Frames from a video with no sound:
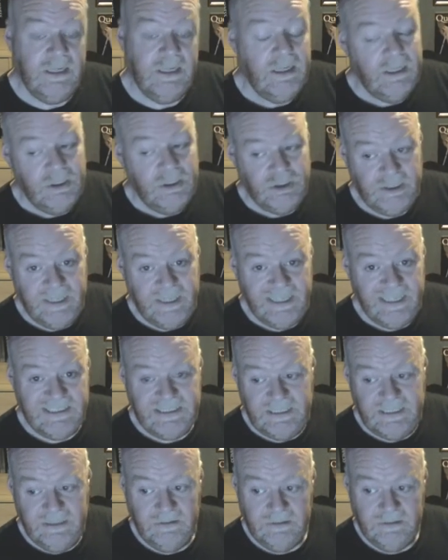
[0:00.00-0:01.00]
She has
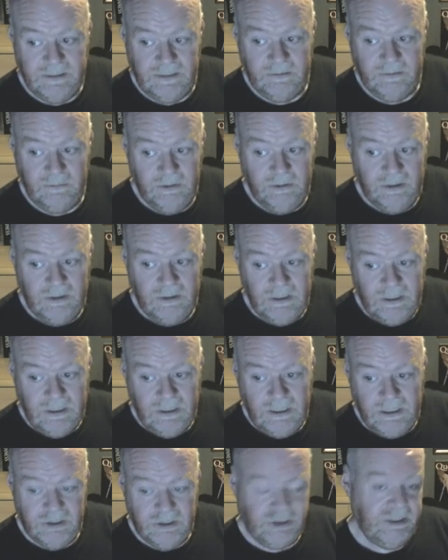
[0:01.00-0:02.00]
healed now,
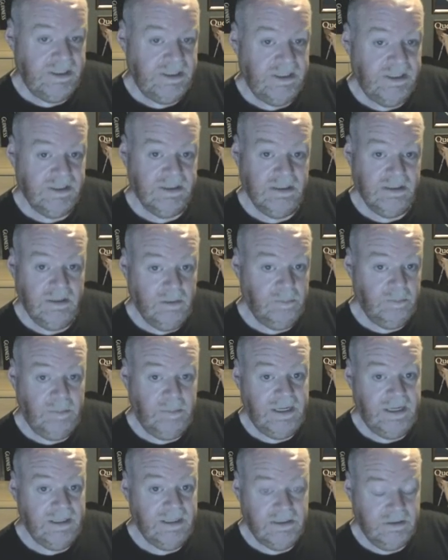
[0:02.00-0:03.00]
and she is a lot
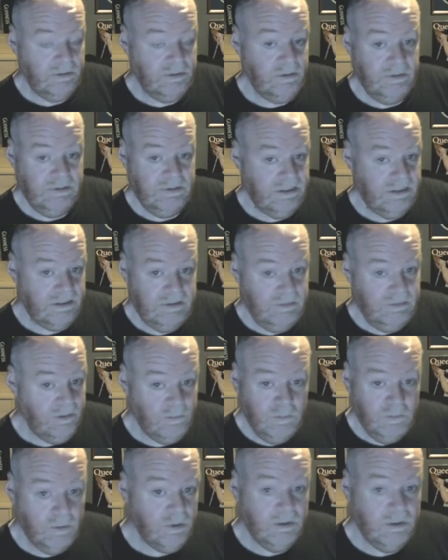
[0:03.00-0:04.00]
better to go out and
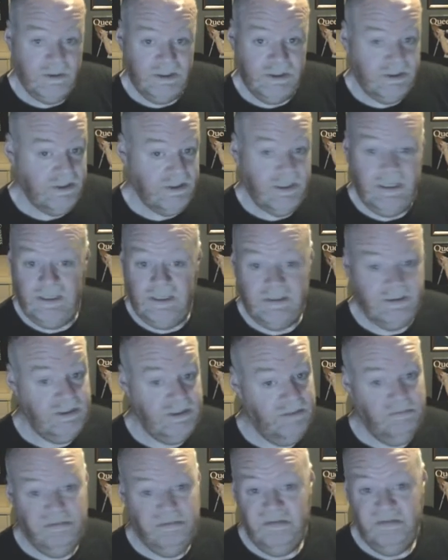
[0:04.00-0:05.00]
walks, and
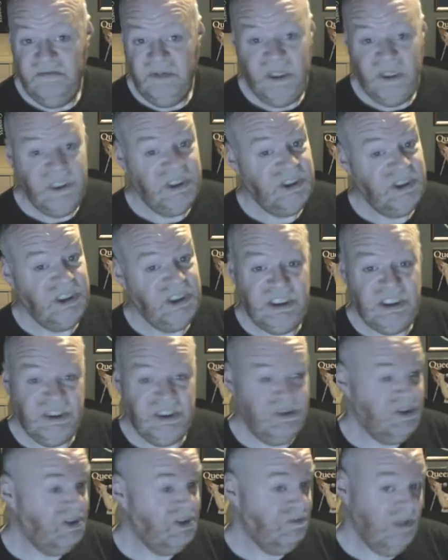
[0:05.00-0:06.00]
she's
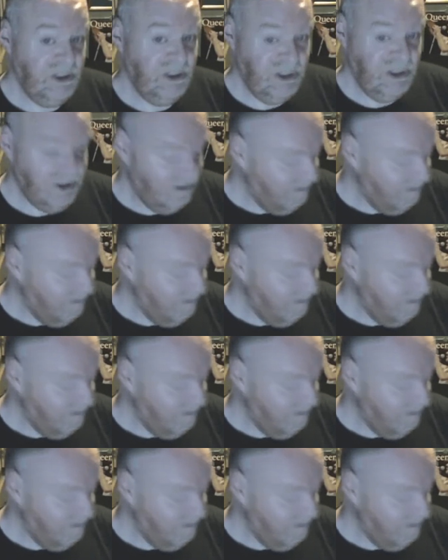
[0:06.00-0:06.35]
smashing.